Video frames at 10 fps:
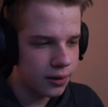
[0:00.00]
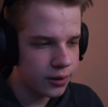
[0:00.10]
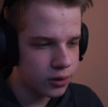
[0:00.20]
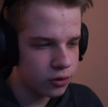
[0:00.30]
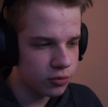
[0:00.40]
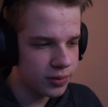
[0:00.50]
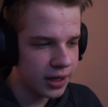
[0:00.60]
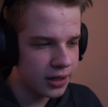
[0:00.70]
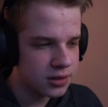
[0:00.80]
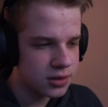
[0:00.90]
So
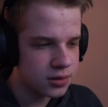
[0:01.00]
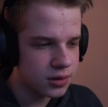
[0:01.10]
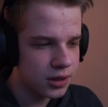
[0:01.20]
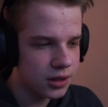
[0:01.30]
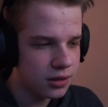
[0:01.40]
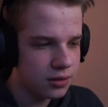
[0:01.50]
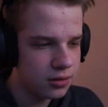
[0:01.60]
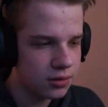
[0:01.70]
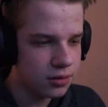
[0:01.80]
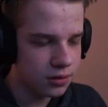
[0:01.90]
duplicates D,
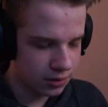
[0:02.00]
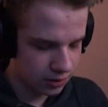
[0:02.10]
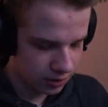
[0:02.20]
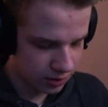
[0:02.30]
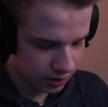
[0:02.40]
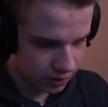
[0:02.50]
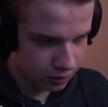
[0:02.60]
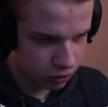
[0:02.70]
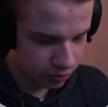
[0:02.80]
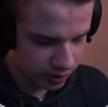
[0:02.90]

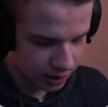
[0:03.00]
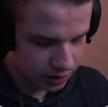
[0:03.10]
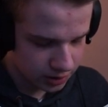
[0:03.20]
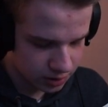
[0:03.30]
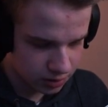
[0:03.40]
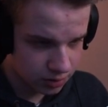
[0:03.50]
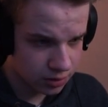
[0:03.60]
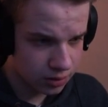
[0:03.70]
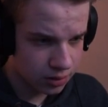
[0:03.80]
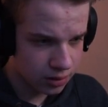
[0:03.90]
duplicates
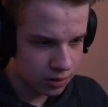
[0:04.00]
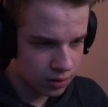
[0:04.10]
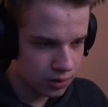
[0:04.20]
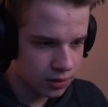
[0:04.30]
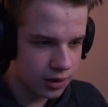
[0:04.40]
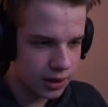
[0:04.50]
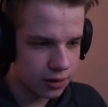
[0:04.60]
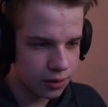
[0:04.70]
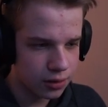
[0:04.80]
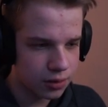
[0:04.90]
like
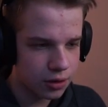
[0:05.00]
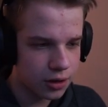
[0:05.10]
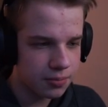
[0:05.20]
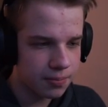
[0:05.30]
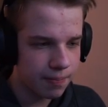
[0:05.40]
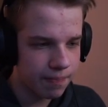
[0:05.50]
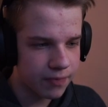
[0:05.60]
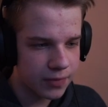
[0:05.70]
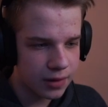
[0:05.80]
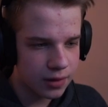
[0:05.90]
this, okay?
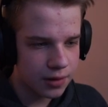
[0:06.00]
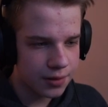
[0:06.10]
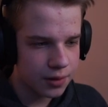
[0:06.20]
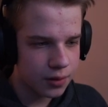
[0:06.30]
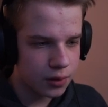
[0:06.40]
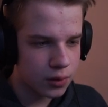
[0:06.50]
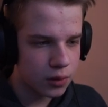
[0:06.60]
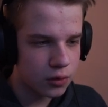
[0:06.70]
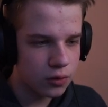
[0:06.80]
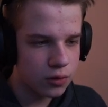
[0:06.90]

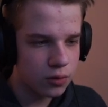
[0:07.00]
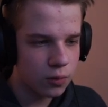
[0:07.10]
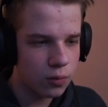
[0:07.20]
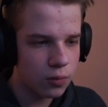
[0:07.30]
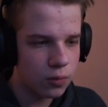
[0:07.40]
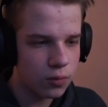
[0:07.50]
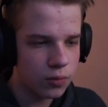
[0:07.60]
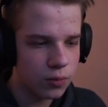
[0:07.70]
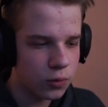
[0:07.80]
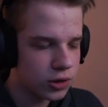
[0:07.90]
So
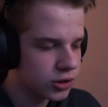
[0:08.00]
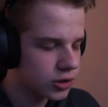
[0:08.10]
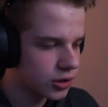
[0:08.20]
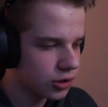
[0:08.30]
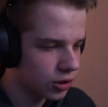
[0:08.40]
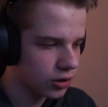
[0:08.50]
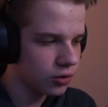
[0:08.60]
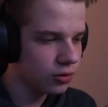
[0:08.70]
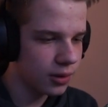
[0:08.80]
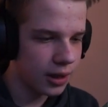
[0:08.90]
what you can
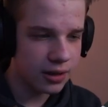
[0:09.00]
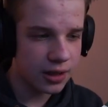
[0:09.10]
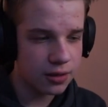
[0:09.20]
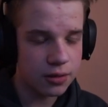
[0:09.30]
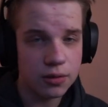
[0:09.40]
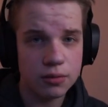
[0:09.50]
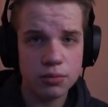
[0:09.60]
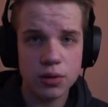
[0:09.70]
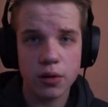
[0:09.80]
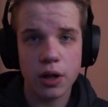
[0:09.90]
do, and then
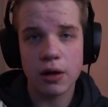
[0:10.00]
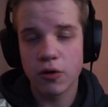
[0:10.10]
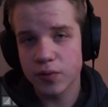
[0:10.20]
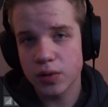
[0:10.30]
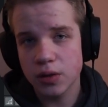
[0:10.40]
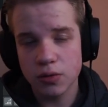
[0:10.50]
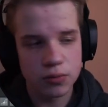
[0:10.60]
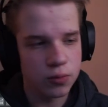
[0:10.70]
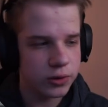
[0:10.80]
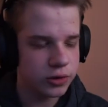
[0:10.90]
like obviously you would
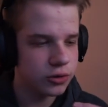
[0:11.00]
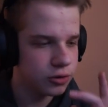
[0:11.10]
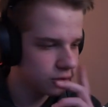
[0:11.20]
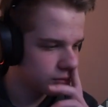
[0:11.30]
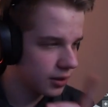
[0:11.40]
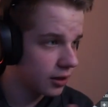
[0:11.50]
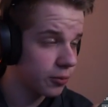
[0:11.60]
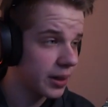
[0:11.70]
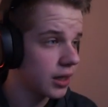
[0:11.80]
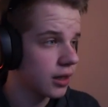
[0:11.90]
want to, I don't know,
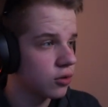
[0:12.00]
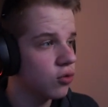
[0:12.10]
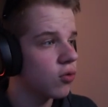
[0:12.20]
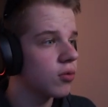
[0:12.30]
make like a door.